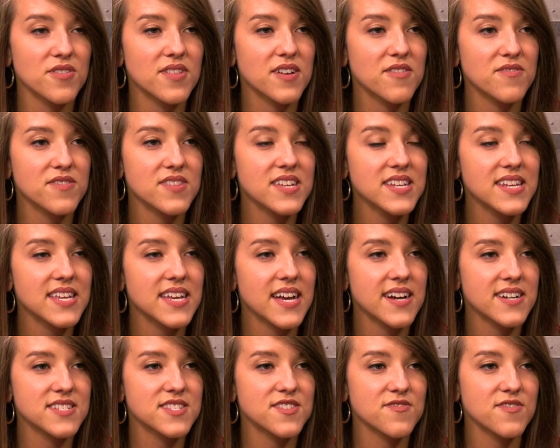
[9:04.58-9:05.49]
left-leaning
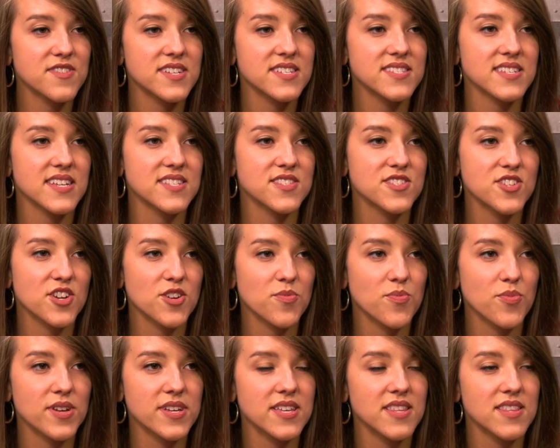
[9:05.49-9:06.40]
activist and start
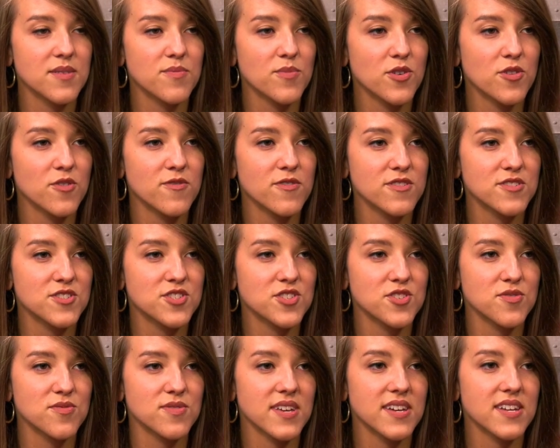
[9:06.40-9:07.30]
bringing them over
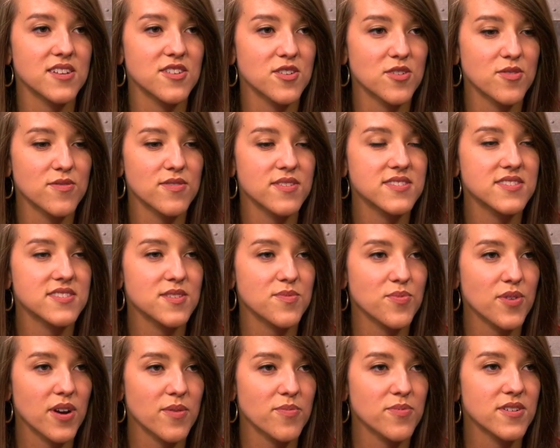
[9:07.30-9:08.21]
to like, no, this is a
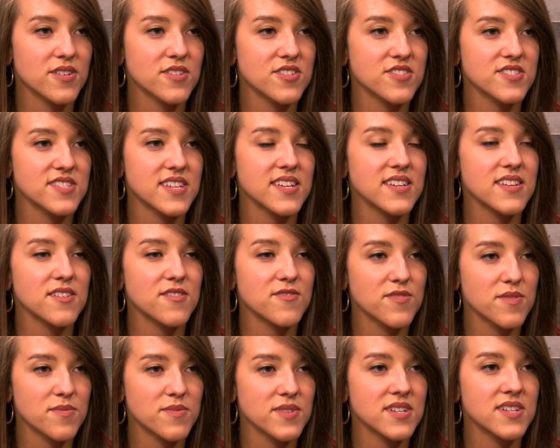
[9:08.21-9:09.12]
proper understanding of
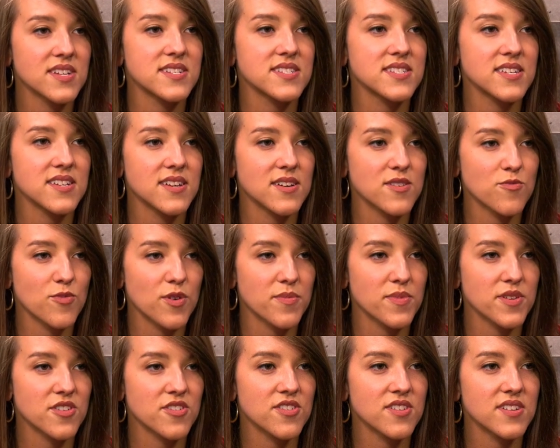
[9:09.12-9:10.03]
femininity and
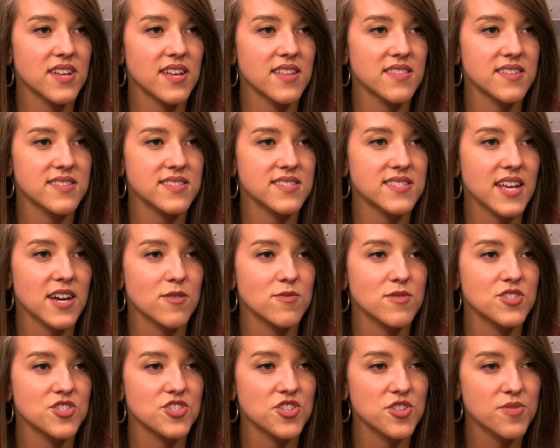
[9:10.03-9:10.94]
womanhood, and this is how
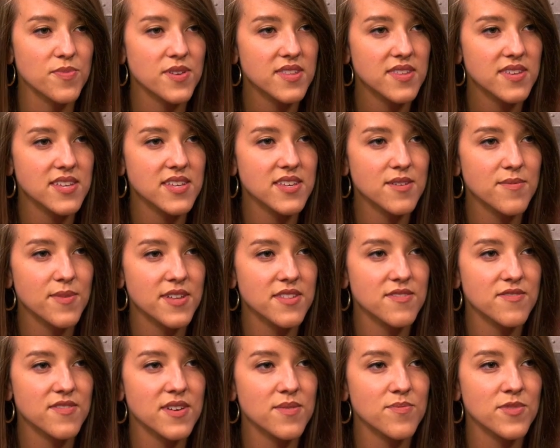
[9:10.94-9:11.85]
we should be thinking about
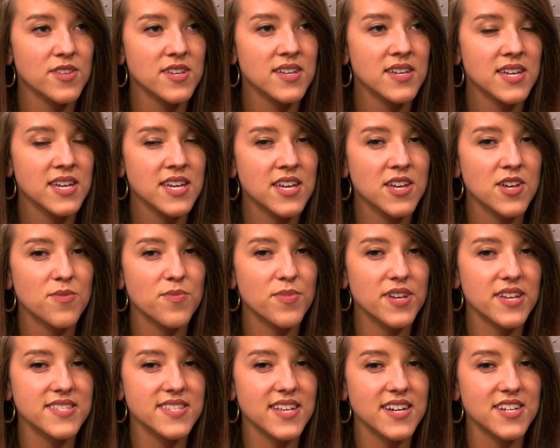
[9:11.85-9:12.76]
the family?
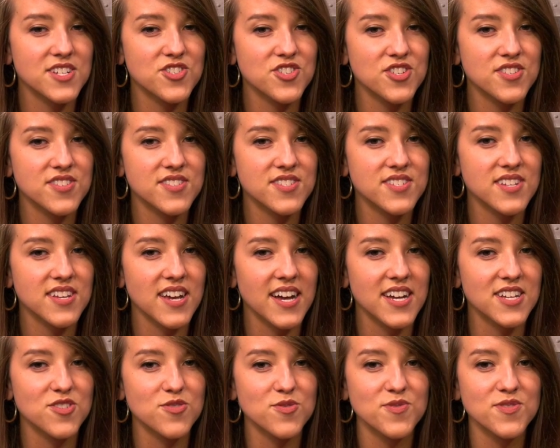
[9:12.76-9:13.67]
Because I
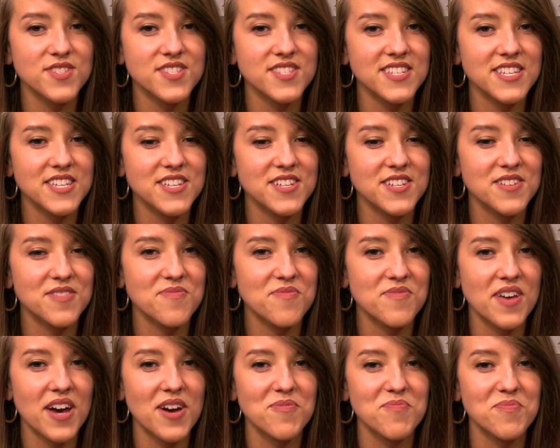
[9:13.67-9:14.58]
don't see
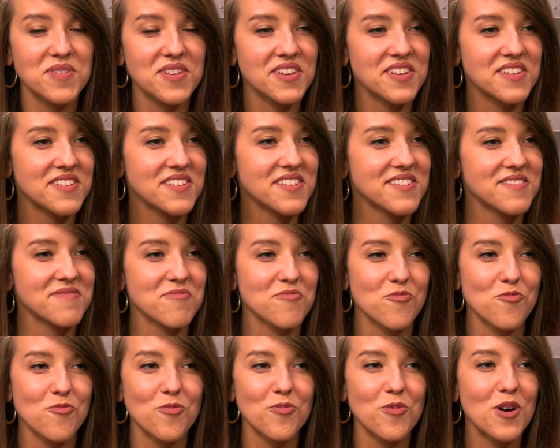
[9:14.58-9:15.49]
that being
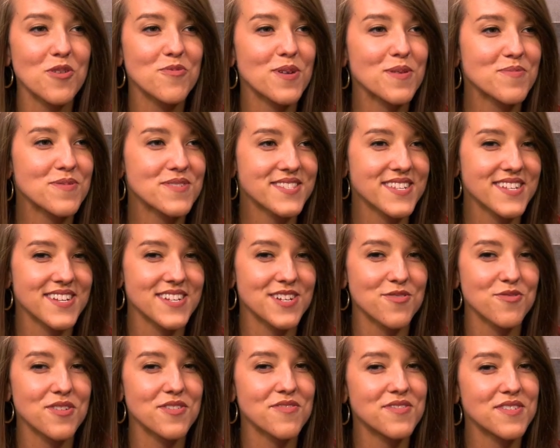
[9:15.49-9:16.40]
well represented
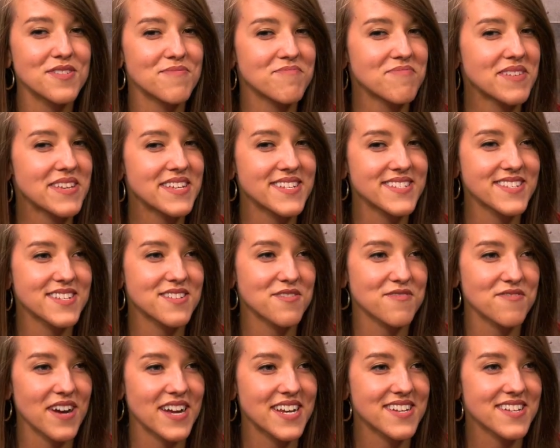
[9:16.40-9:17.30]
or even easy to
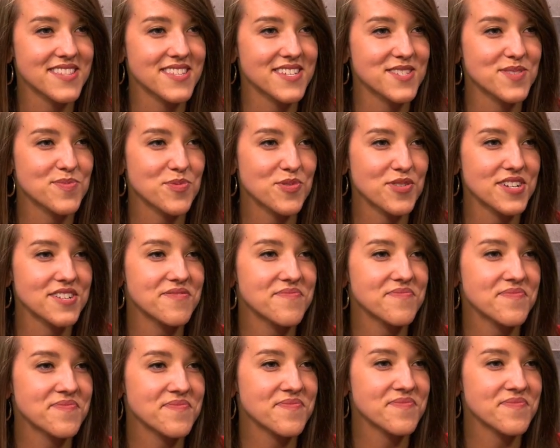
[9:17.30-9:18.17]
find at this point.